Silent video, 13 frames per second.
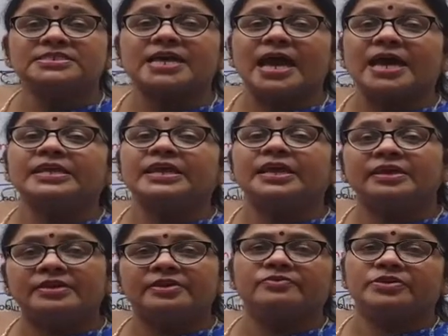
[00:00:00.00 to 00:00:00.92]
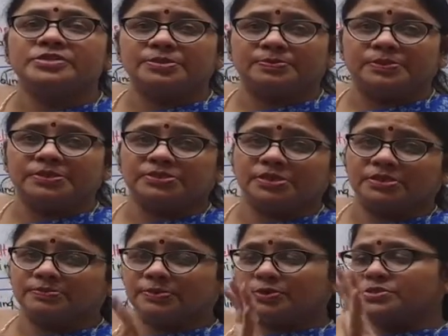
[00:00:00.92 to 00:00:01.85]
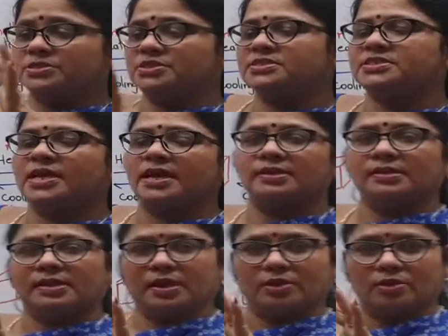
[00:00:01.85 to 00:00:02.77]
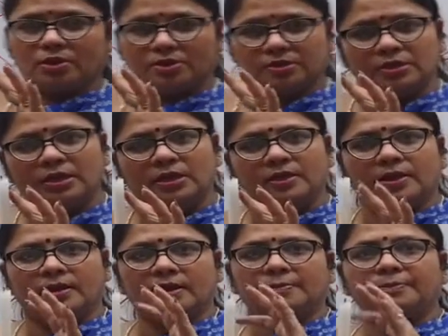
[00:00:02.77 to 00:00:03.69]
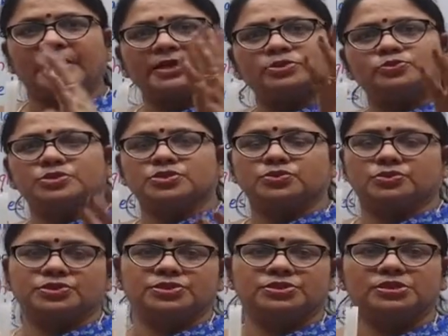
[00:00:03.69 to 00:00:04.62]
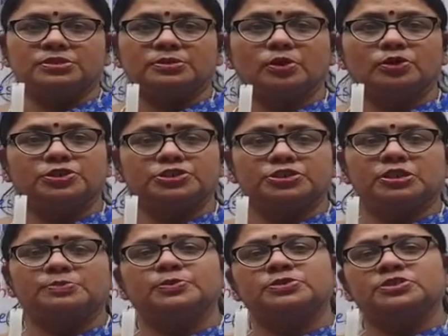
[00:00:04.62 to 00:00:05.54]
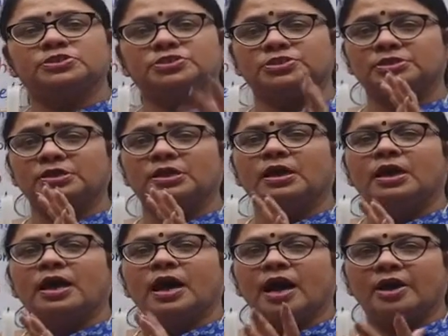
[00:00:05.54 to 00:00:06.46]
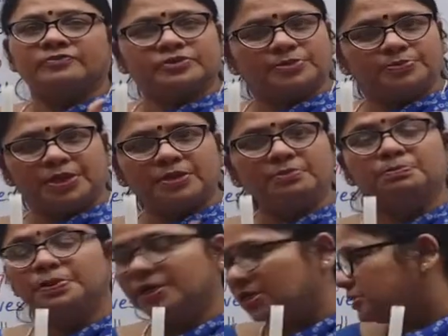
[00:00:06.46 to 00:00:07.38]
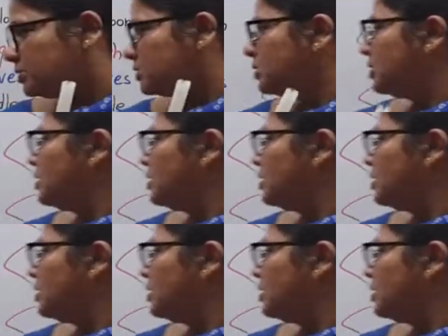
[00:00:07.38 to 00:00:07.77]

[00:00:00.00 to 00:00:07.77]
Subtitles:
an irreversible change, because this candle cannot come back to its original position after being burnt.